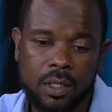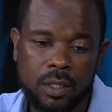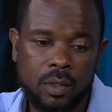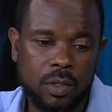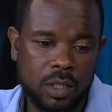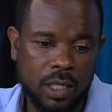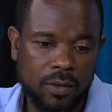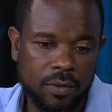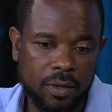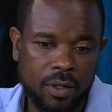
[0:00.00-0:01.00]
a huge
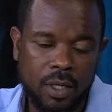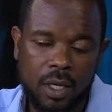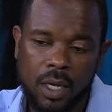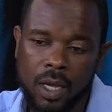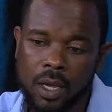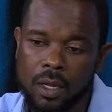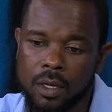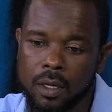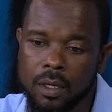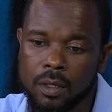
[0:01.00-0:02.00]
endeavor, mm-hmm. and
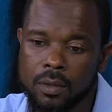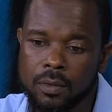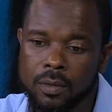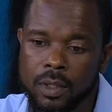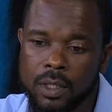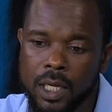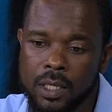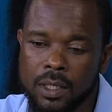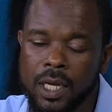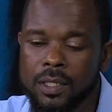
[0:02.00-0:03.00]
uh,
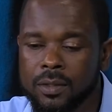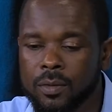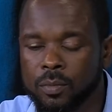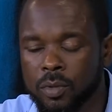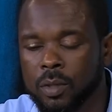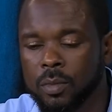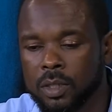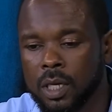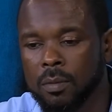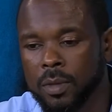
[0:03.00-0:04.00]
that that's pretty much
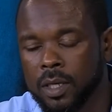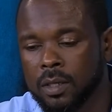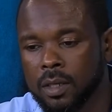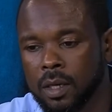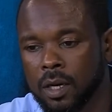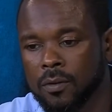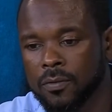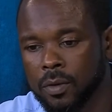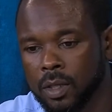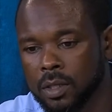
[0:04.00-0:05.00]
our main our
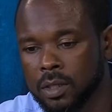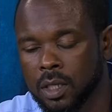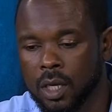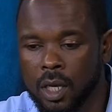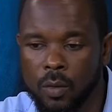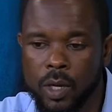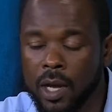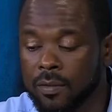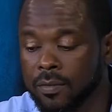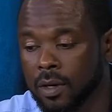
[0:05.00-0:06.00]
focus. We
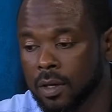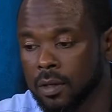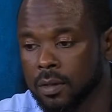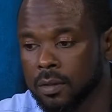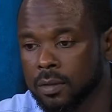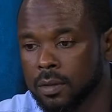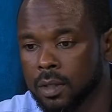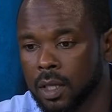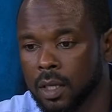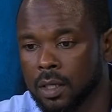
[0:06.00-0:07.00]
have uh,
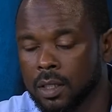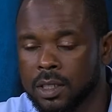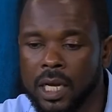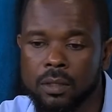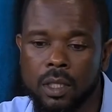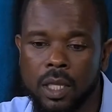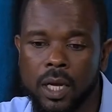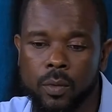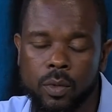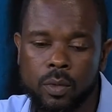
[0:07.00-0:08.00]
down the
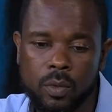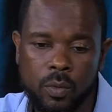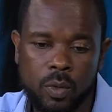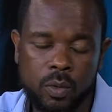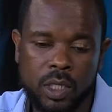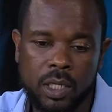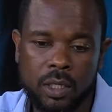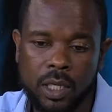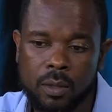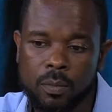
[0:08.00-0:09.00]
line we'll, we'll take
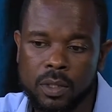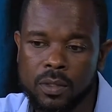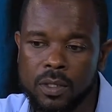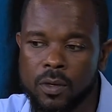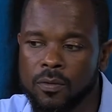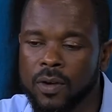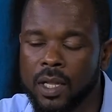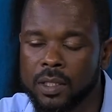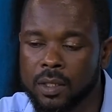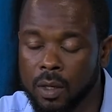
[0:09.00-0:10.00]
like you know
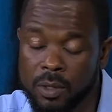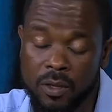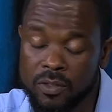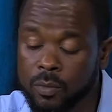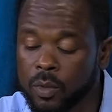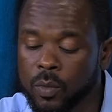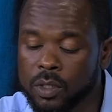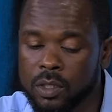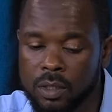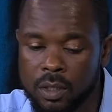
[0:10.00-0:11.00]
volunteer. I mean, if someone
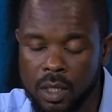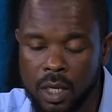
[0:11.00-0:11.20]
wants to